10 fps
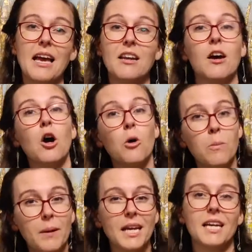and
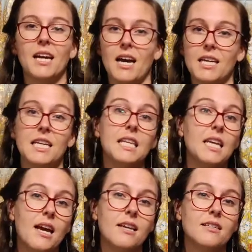obey God in
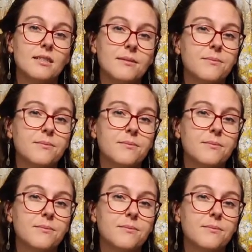the end?